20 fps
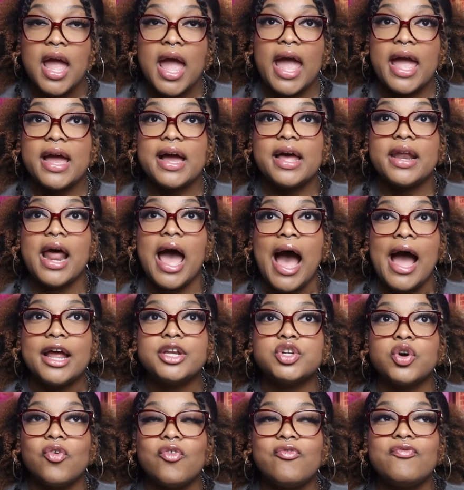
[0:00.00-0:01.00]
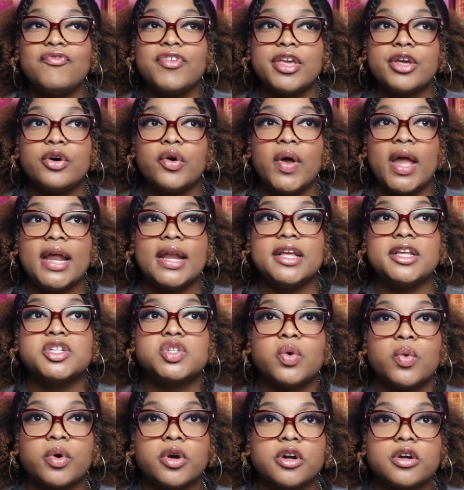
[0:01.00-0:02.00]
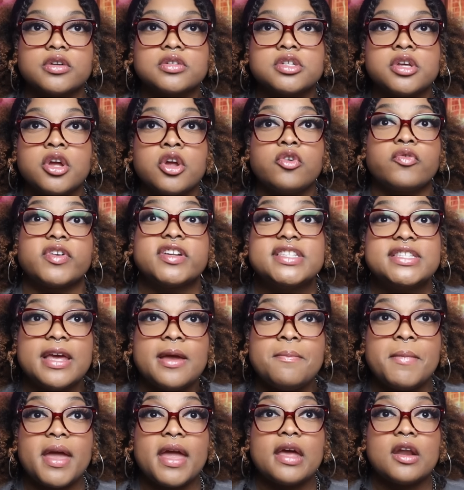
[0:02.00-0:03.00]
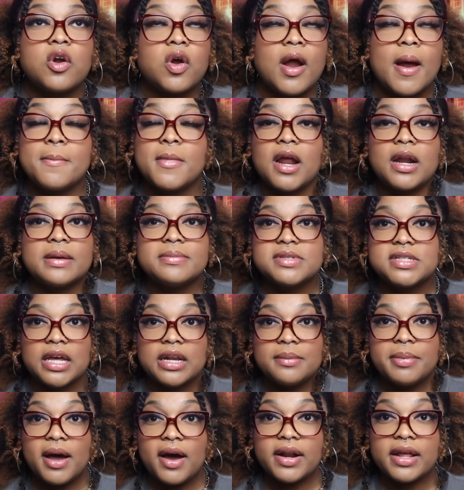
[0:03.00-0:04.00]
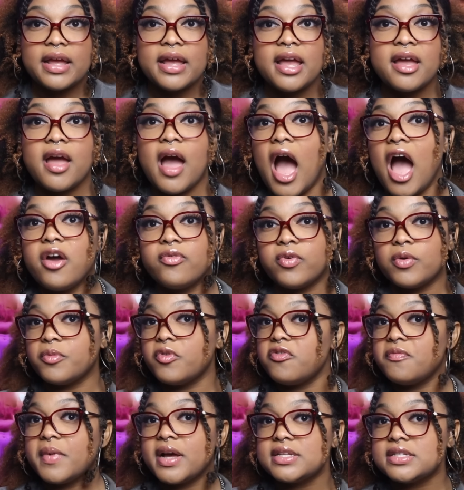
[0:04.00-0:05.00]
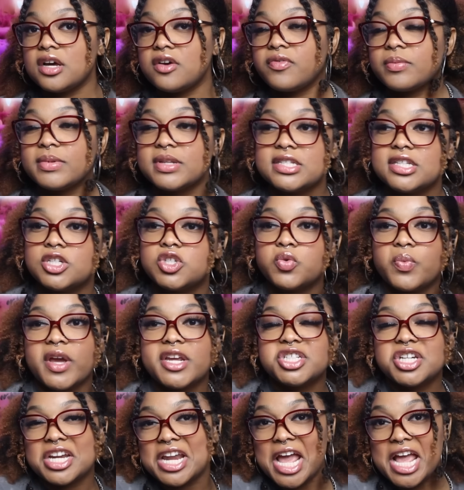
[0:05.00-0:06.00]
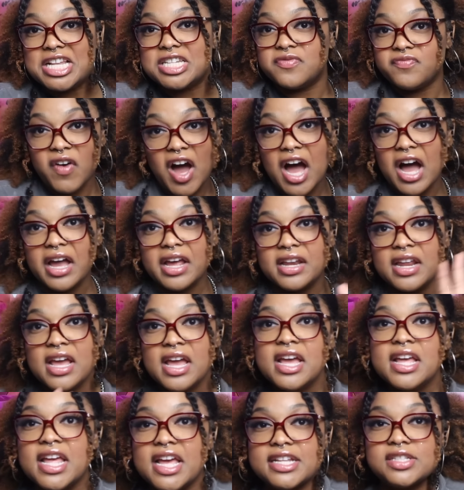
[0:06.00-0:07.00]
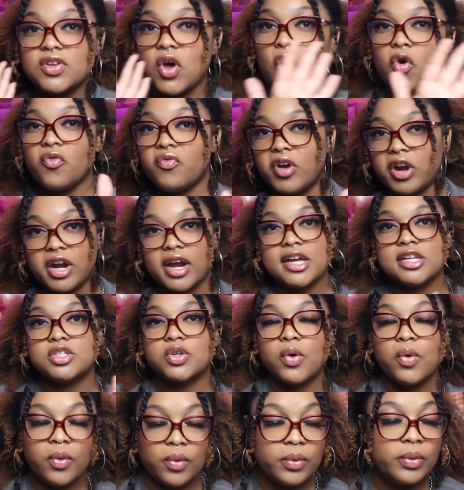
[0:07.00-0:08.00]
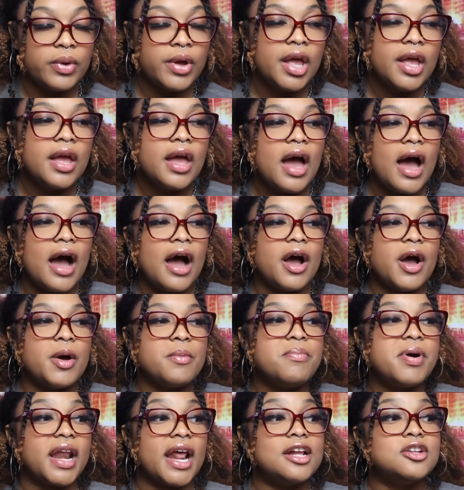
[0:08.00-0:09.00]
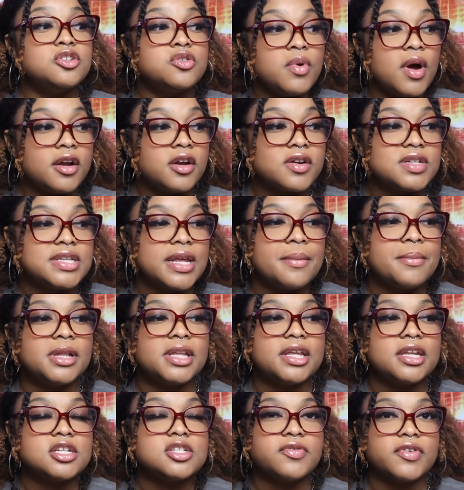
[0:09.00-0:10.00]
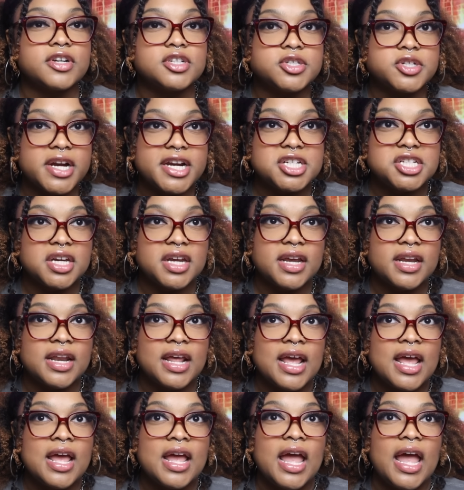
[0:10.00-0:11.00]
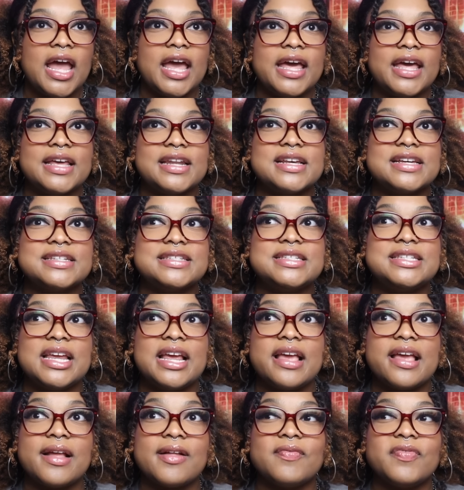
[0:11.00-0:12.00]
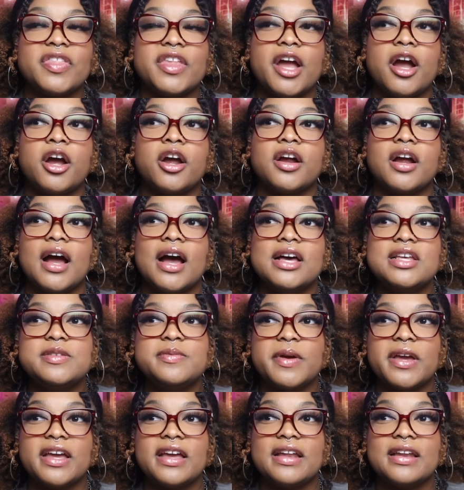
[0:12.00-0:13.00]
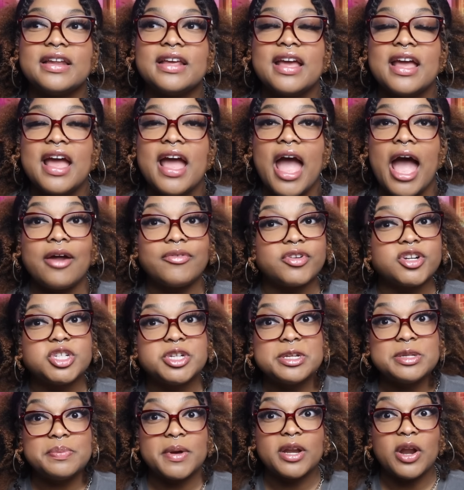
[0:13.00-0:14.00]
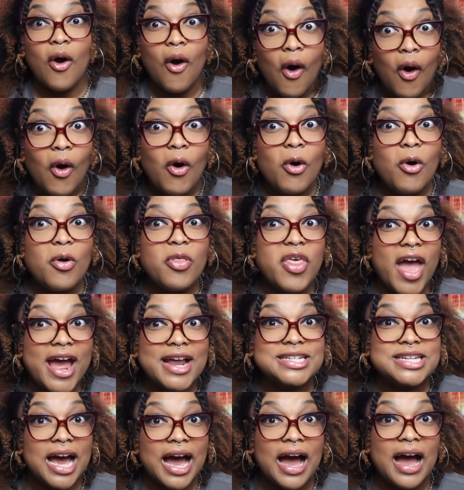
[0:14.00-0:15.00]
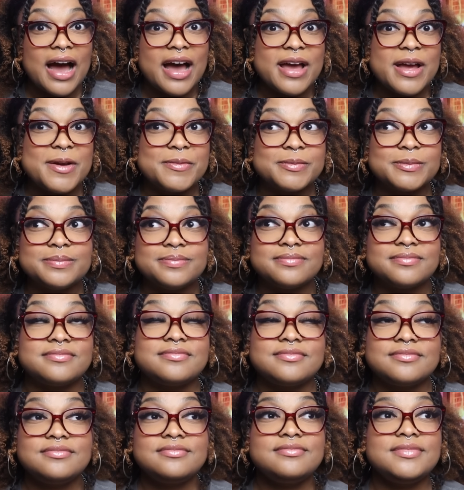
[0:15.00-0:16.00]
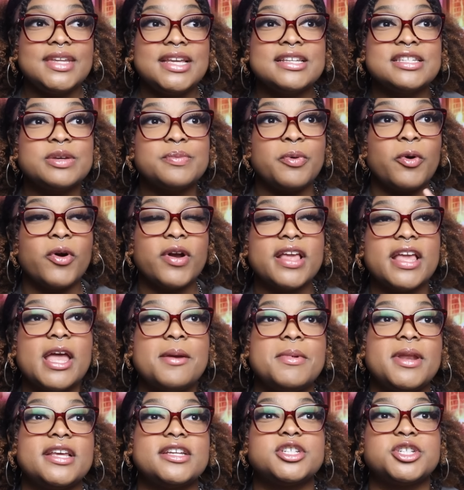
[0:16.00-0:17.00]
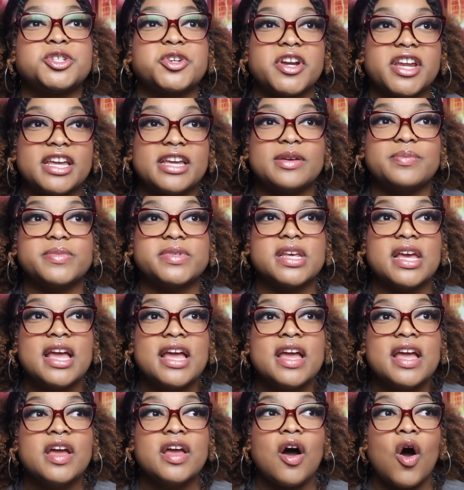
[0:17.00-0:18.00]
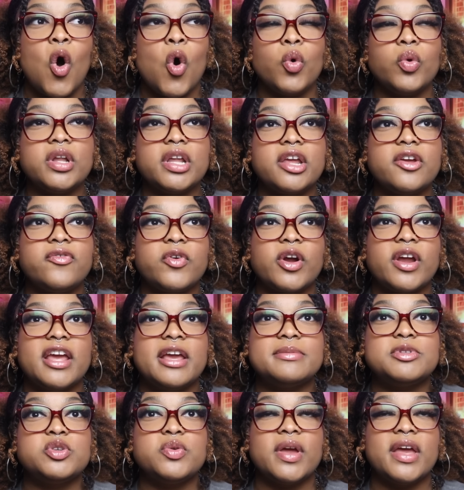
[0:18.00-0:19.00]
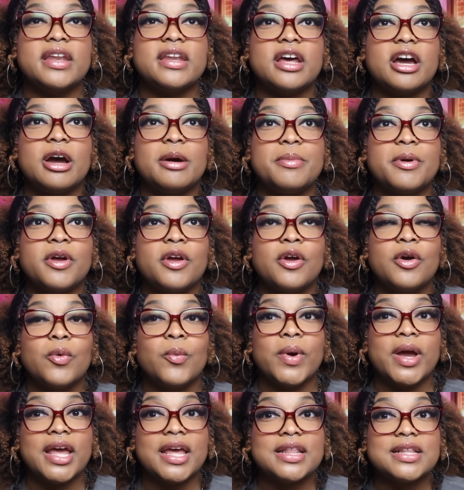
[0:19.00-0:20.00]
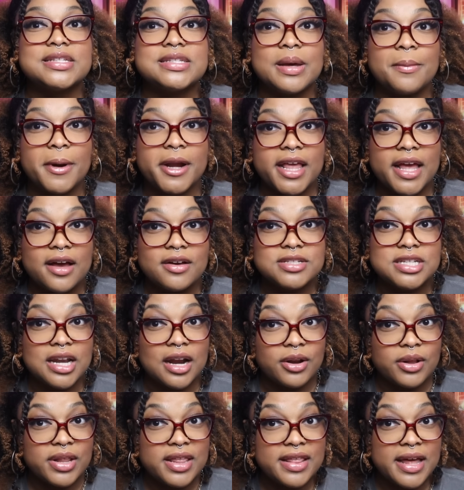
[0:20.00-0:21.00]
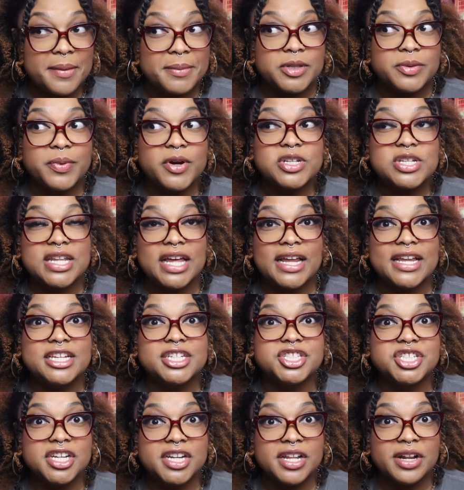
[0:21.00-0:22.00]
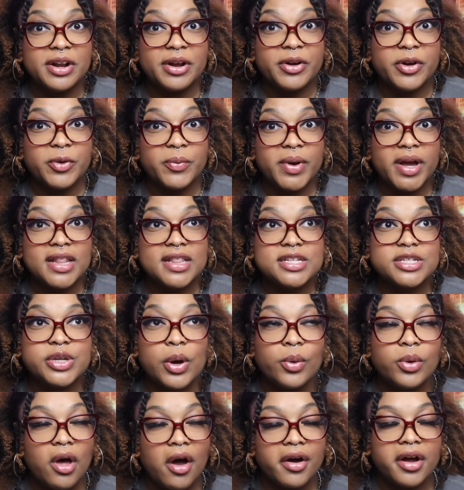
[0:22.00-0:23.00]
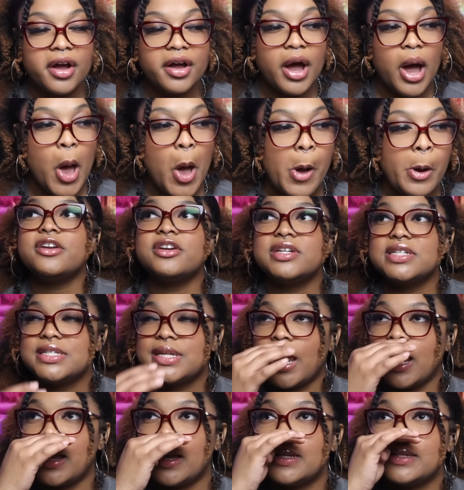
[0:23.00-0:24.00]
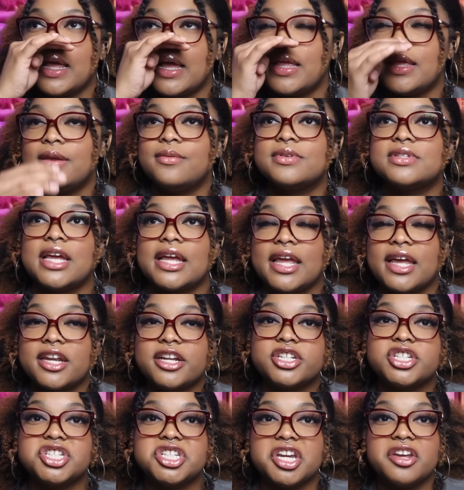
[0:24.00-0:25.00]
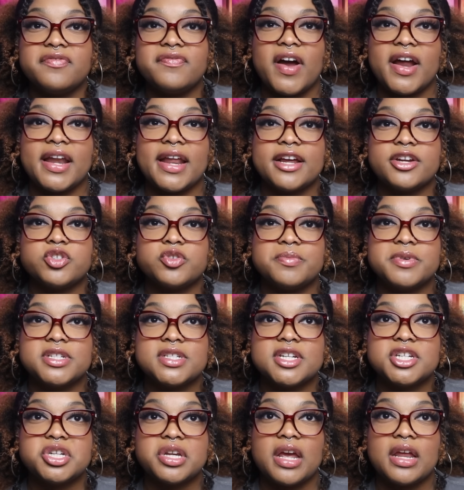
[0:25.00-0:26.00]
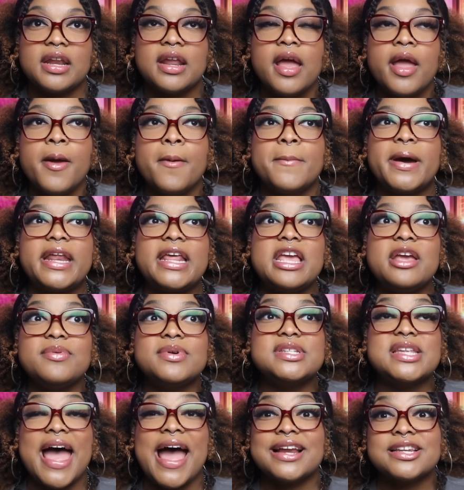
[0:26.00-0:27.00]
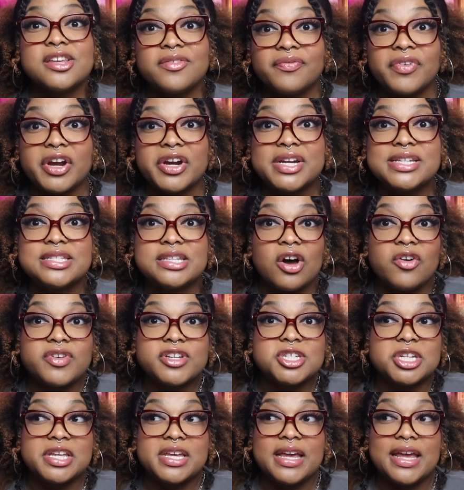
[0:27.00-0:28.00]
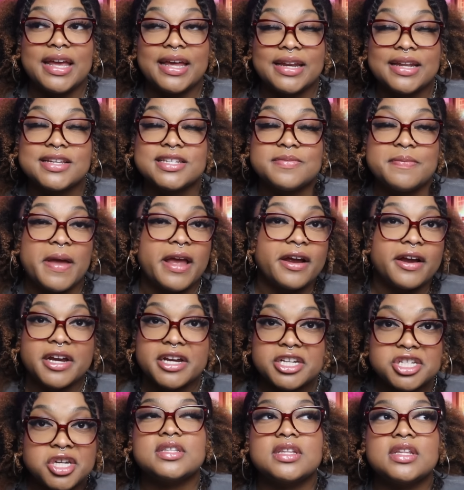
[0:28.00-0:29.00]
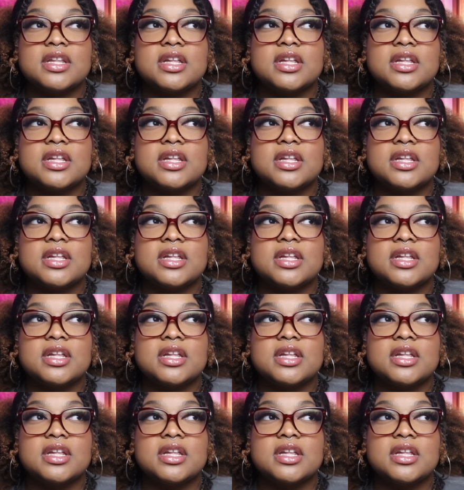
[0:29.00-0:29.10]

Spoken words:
And I don't feel any towards resentment, or I'm not upset about it. I've removed myself from the situation. It's fine. It's over. It's cool. But I do understand Melinda's frustration in seeing her husband, after she spent all that time supporting him in his dreams, only for him to end up with somebody else. And not only that, but the person that he cheated on her with so long ago. I understand that he was like in a shit financial position, but he was acting very selfishly in his marriage,